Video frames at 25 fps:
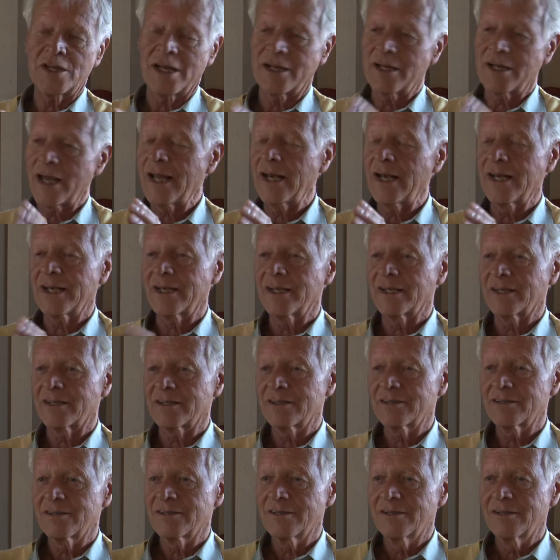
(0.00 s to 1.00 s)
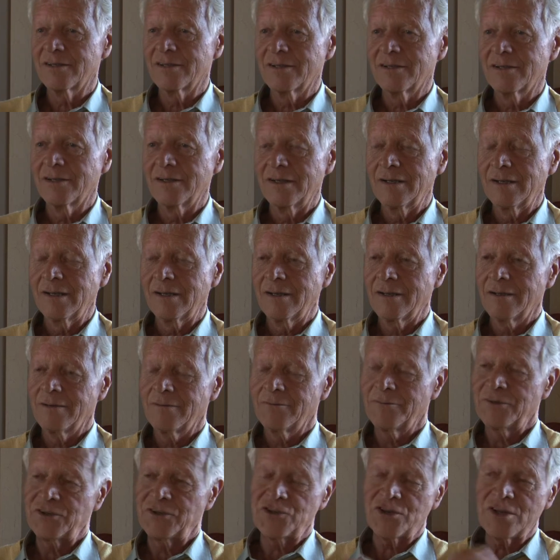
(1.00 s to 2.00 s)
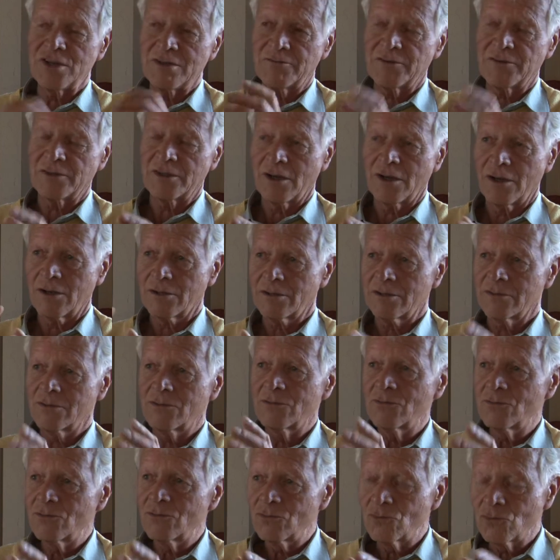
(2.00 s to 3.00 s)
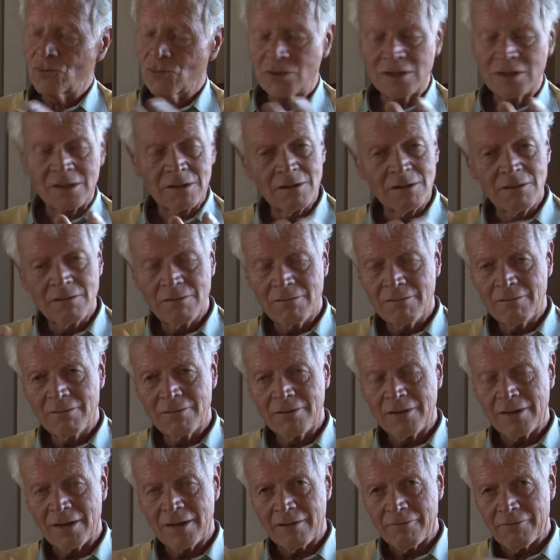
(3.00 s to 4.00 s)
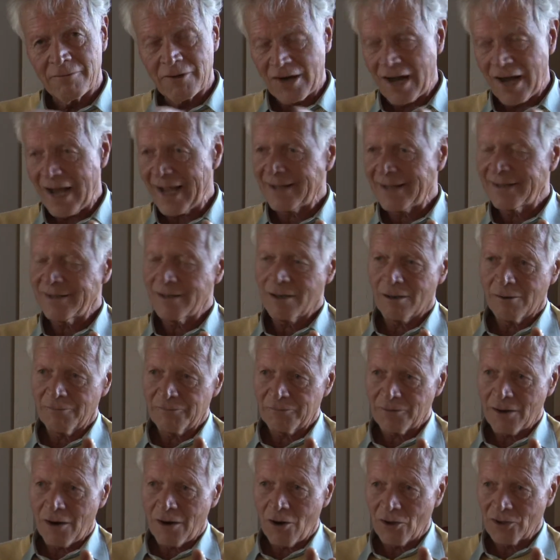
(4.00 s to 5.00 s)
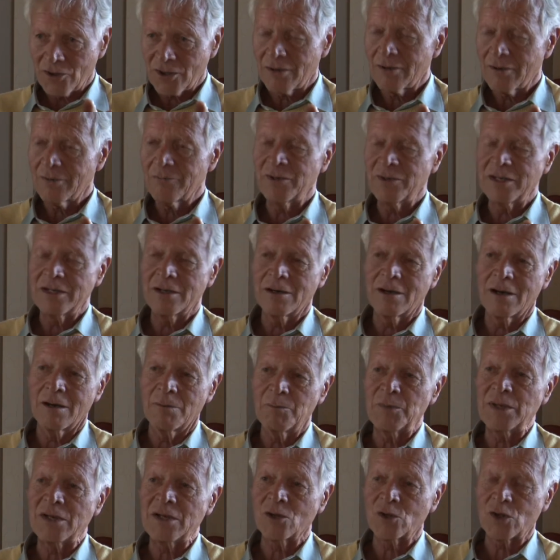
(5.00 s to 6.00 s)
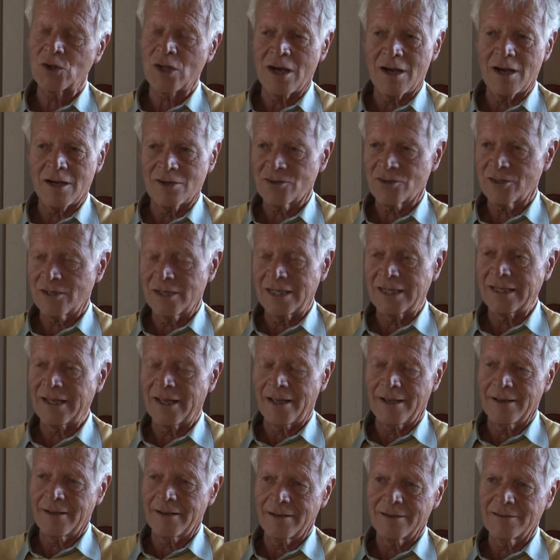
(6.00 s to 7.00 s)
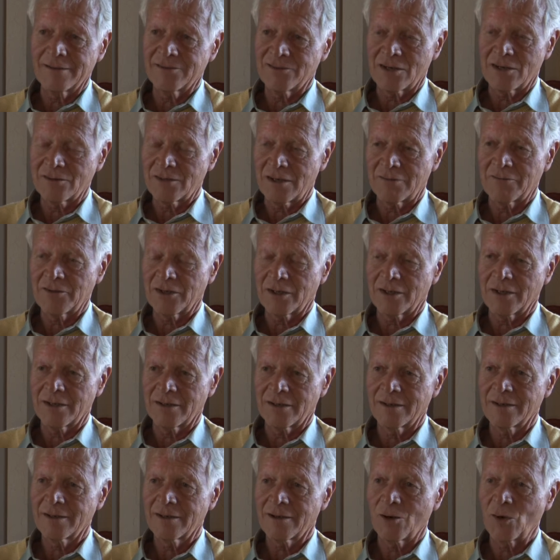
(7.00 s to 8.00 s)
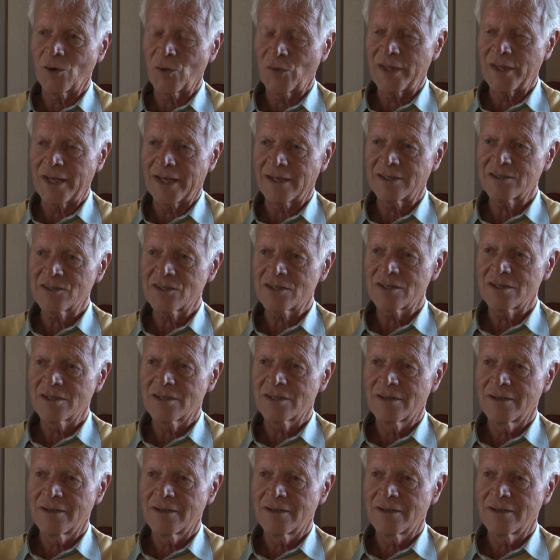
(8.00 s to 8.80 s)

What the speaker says: and elegant, which differed a lot to a variety of other Pinotage in the South African context.